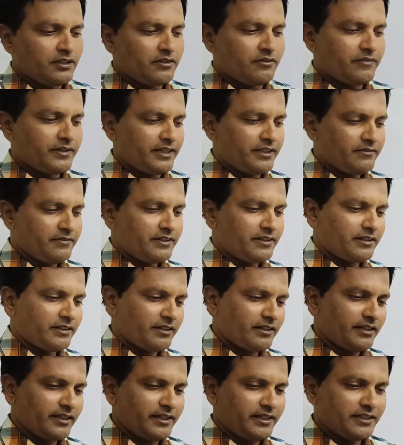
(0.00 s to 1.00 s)
whenever a
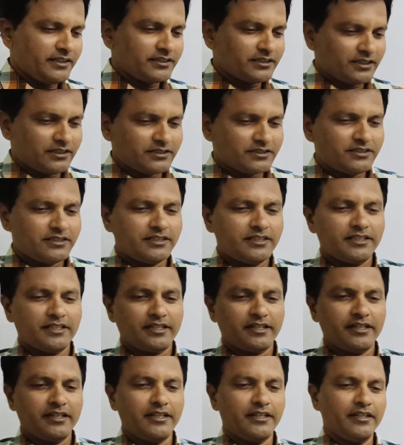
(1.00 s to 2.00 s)
light is considered a
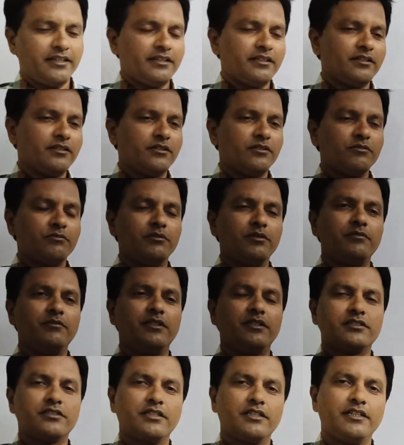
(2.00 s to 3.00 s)
ray, we will
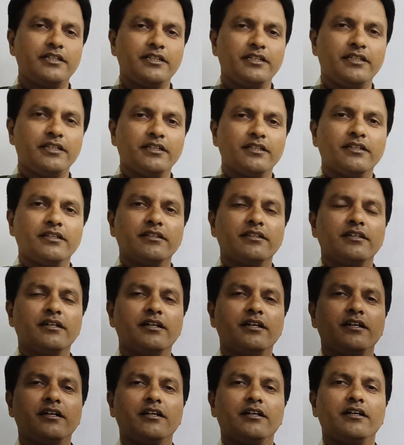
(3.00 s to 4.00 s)
study
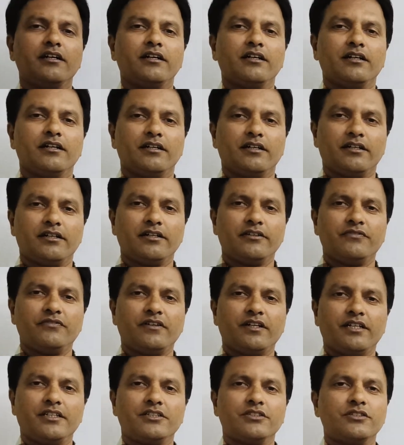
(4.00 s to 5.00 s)
the
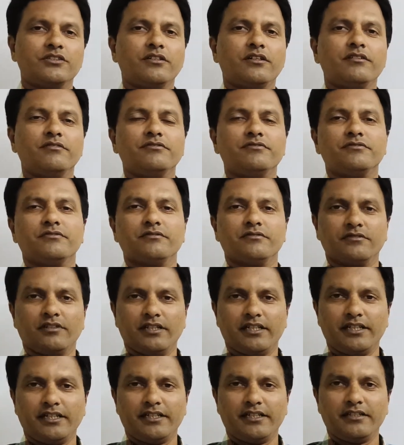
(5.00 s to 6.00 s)
reflection of
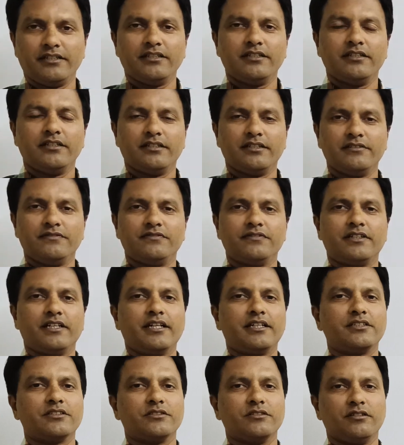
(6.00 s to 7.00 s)
light,
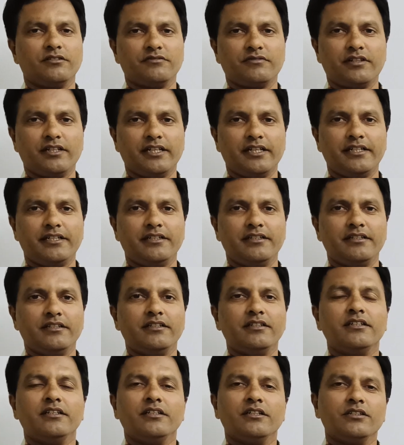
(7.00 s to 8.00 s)
refraction of light.
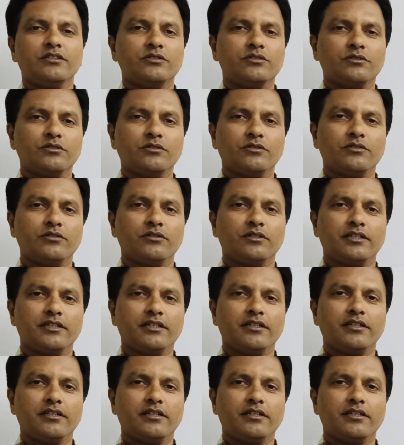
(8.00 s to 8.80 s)
So,